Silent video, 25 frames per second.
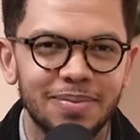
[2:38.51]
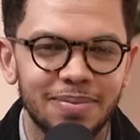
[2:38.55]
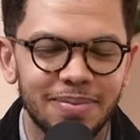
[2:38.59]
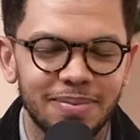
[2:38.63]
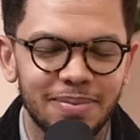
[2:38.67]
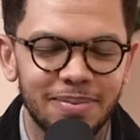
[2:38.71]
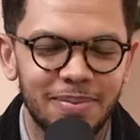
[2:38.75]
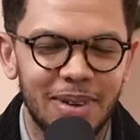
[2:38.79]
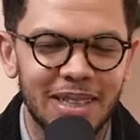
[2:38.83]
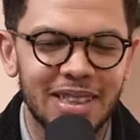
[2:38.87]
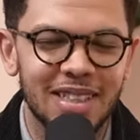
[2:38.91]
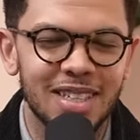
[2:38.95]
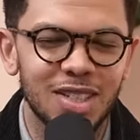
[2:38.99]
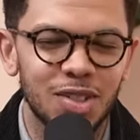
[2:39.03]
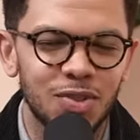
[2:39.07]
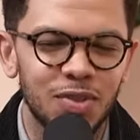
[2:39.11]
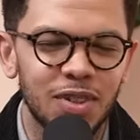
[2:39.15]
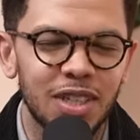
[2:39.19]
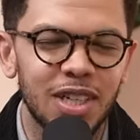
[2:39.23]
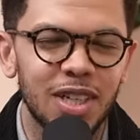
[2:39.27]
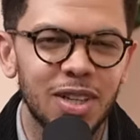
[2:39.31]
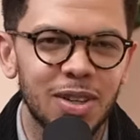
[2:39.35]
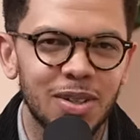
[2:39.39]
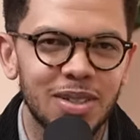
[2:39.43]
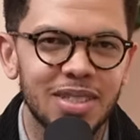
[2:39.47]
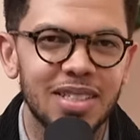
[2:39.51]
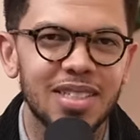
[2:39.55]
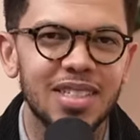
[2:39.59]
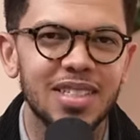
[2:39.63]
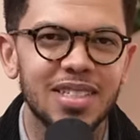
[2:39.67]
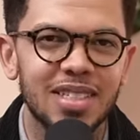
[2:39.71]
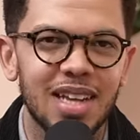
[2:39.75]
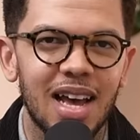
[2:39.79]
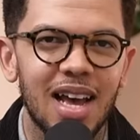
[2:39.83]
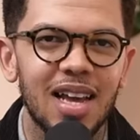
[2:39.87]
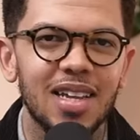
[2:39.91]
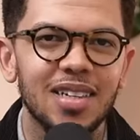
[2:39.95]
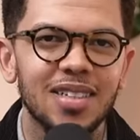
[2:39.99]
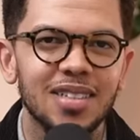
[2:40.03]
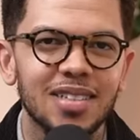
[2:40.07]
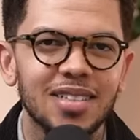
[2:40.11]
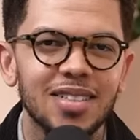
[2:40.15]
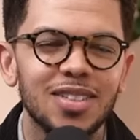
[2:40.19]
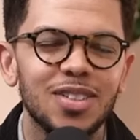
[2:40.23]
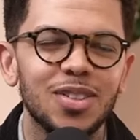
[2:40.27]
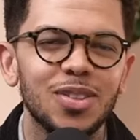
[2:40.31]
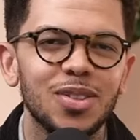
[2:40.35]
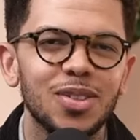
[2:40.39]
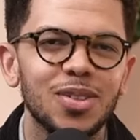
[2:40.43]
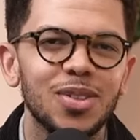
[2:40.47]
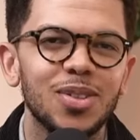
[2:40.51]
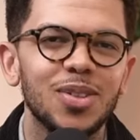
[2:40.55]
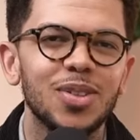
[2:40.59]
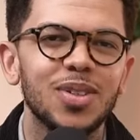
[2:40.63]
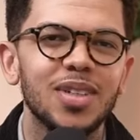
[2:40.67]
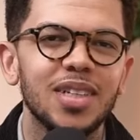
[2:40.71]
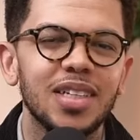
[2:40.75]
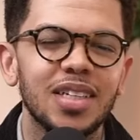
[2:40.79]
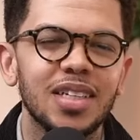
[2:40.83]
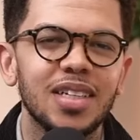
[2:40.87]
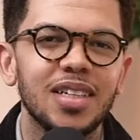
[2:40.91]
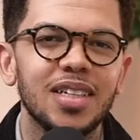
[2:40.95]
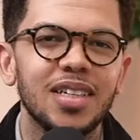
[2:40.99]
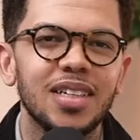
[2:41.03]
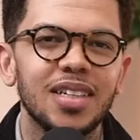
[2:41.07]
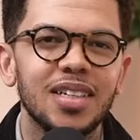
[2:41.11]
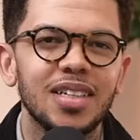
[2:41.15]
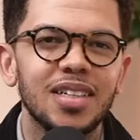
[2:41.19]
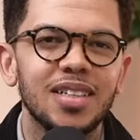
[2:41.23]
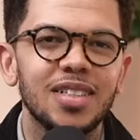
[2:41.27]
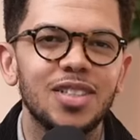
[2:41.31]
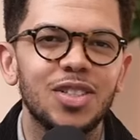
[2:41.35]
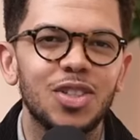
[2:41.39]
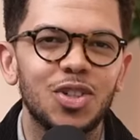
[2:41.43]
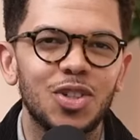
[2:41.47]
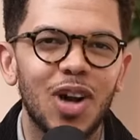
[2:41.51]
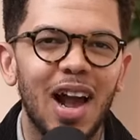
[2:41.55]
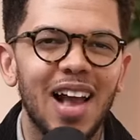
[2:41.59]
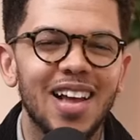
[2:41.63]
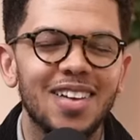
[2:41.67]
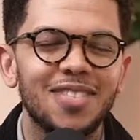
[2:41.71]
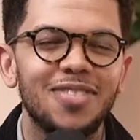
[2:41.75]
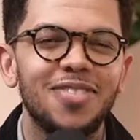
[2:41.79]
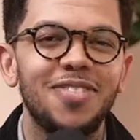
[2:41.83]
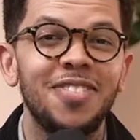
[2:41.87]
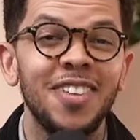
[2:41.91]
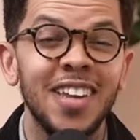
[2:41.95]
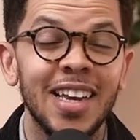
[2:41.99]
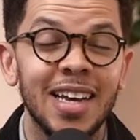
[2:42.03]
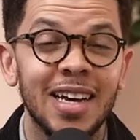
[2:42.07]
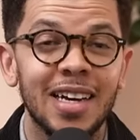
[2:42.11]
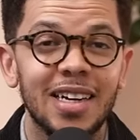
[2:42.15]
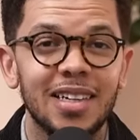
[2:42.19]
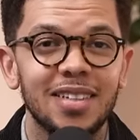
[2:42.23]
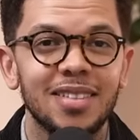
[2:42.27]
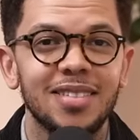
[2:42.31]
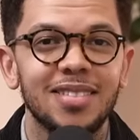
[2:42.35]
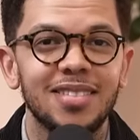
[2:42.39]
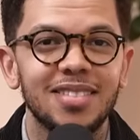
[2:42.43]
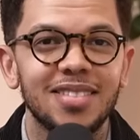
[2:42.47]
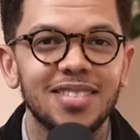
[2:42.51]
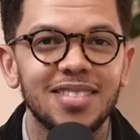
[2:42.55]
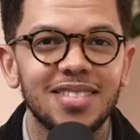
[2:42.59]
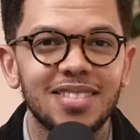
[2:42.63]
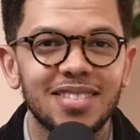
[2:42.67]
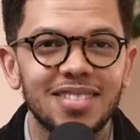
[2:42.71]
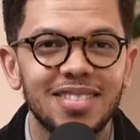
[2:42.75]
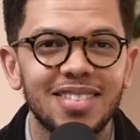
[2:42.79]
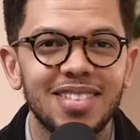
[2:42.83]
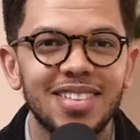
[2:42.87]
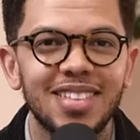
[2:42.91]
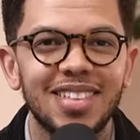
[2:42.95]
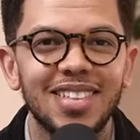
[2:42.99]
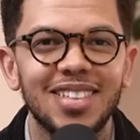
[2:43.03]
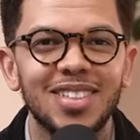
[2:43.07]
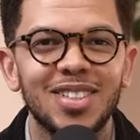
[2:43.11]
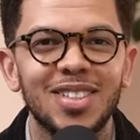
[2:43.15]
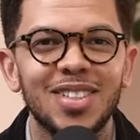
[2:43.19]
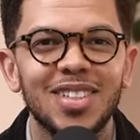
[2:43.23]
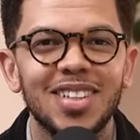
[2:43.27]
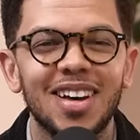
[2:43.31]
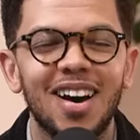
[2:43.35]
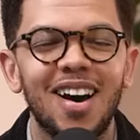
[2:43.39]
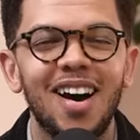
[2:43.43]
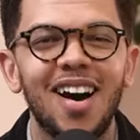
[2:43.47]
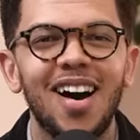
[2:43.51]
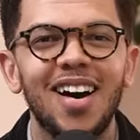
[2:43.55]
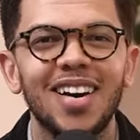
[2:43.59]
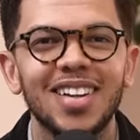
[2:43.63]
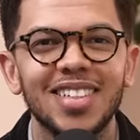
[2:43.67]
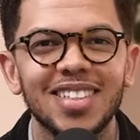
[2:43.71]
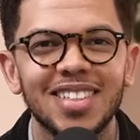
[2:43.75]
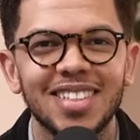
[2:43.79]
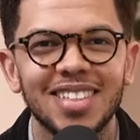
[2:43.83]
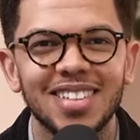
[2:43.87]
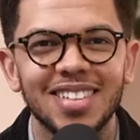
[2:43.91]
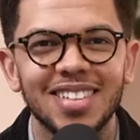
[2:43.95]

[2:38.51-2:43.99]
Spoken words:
But this video is designed to strike fear into the heart